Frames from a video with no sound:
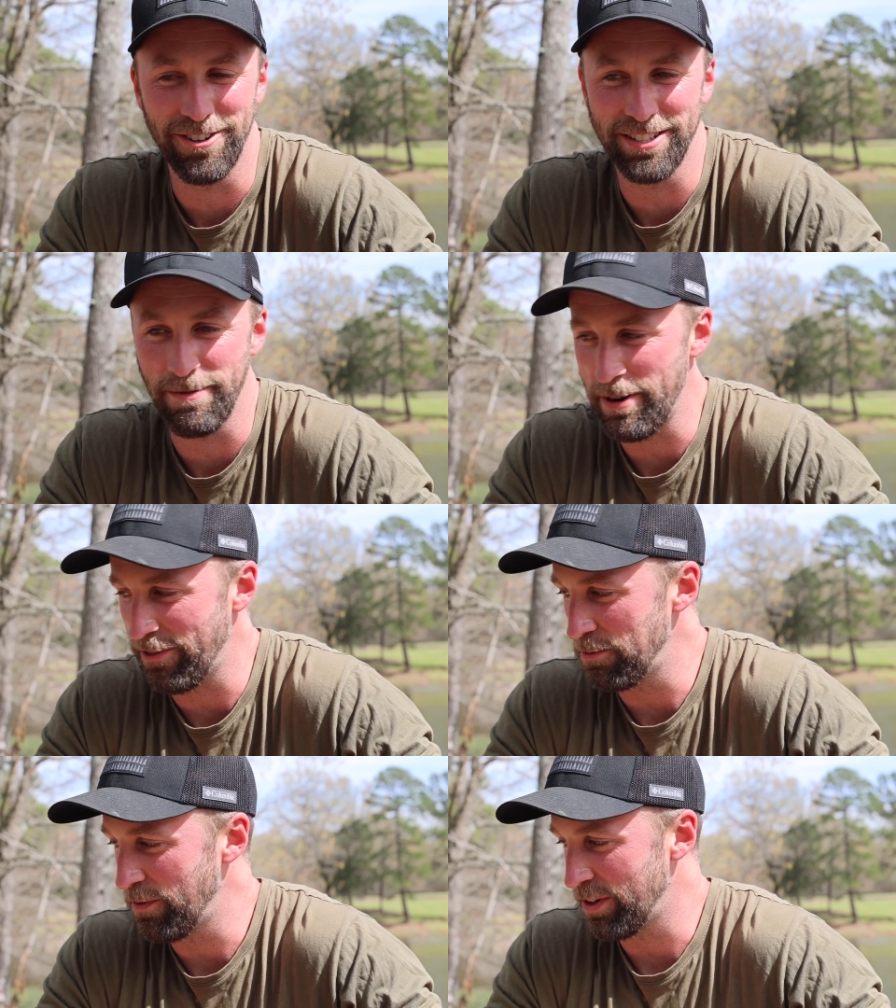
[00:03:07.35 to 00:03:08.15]
First time
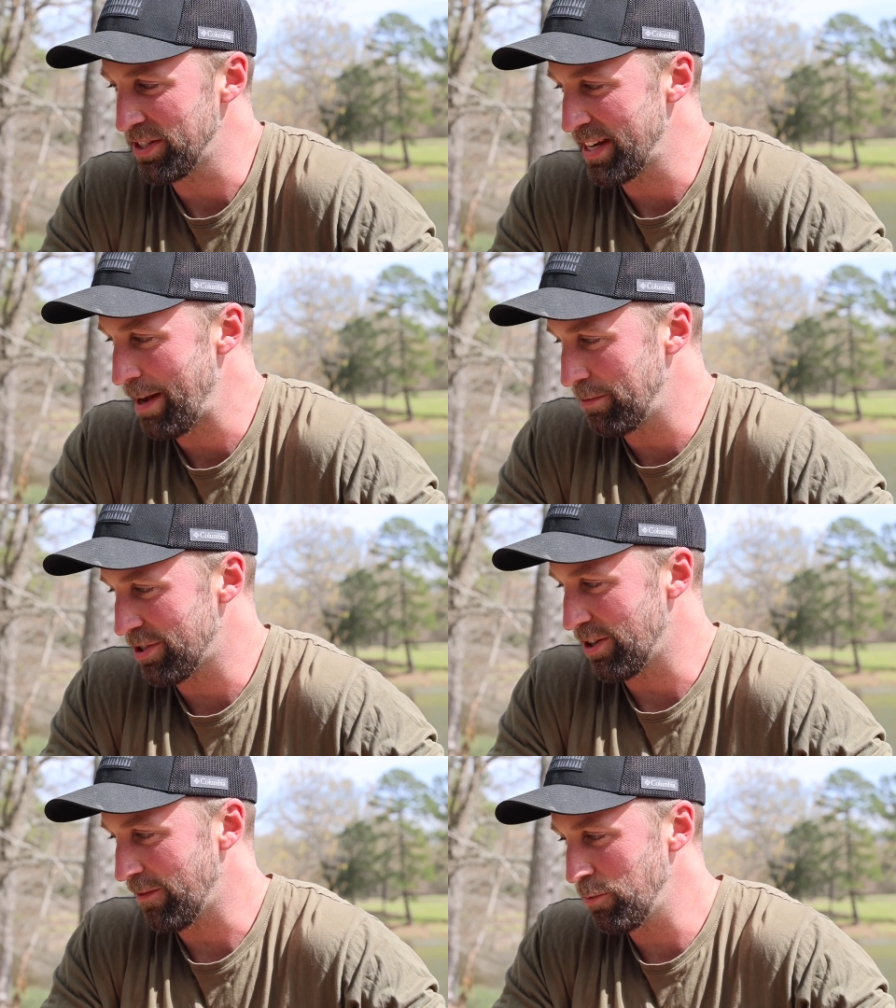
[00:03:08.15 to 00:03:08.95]
ever moving a snapping
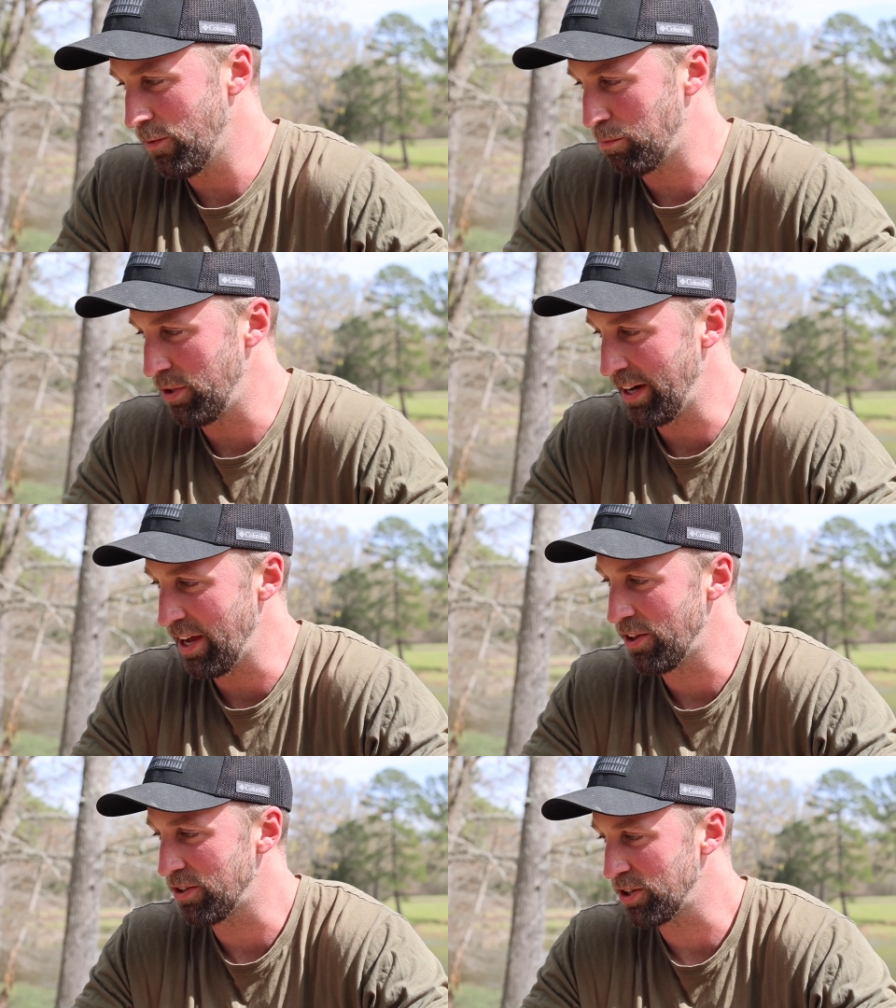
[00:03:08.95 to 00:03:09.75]
turtle. I've moved plenty
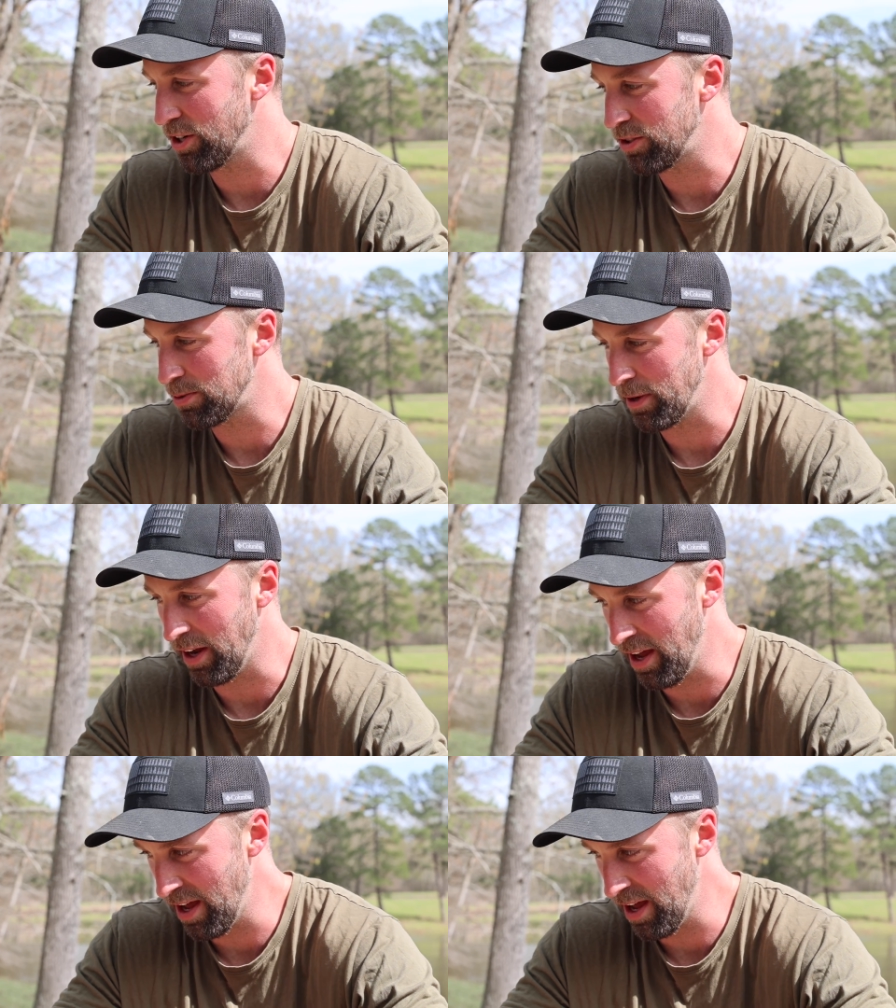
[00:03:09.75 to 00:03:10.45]
of other turtles, but...